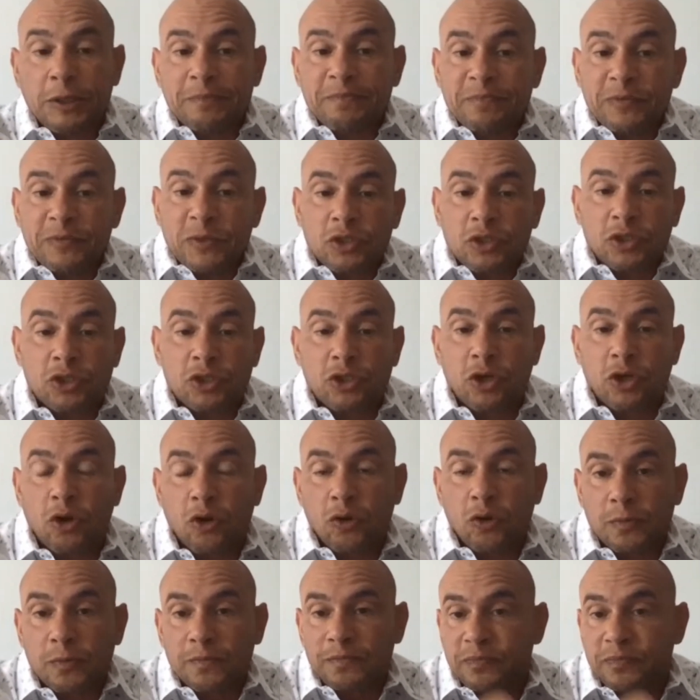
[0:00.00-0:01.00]

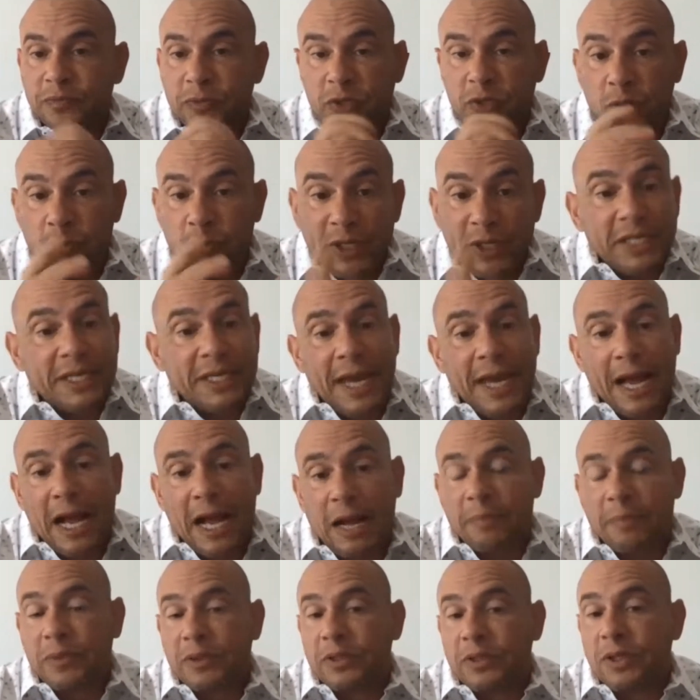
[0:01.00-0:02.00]
So
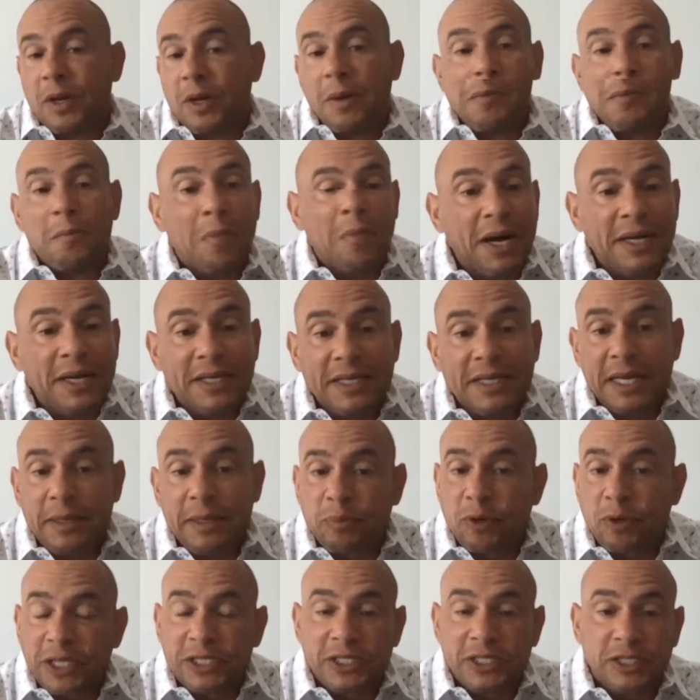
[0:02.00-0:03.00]
recap, Monday,
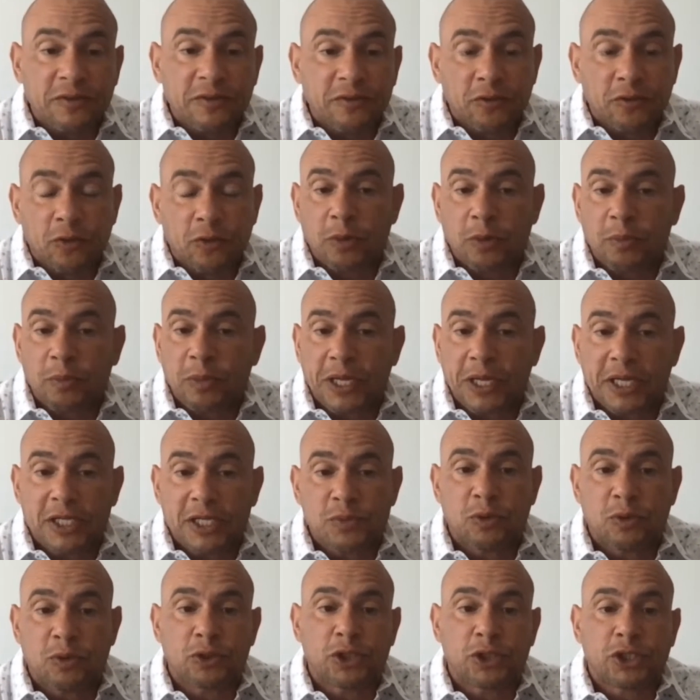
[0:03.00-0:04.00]
pricing, floor plans,
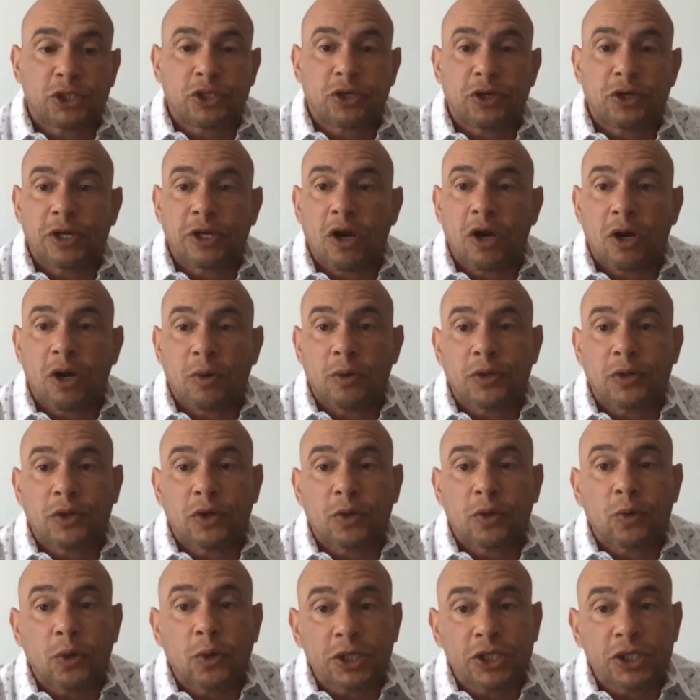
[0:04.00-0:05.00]
brochure, along with
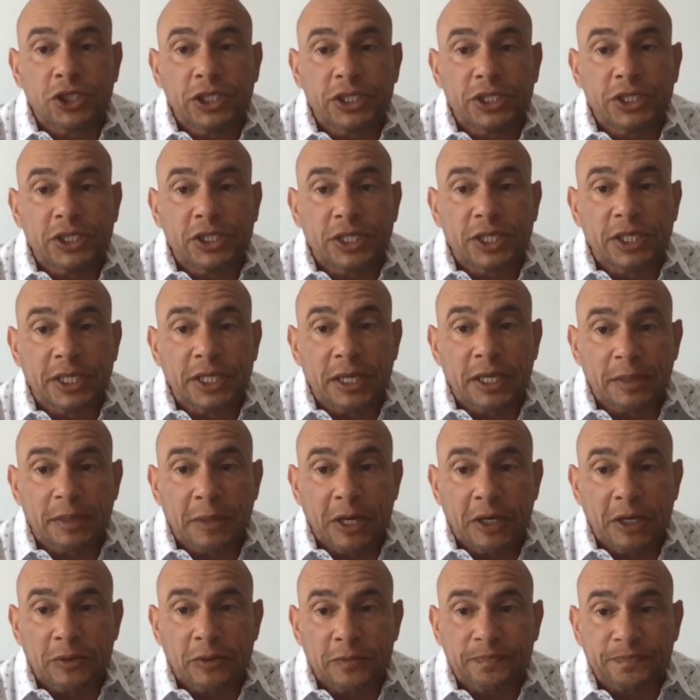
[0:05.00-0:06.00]
our worksheet's going to come out.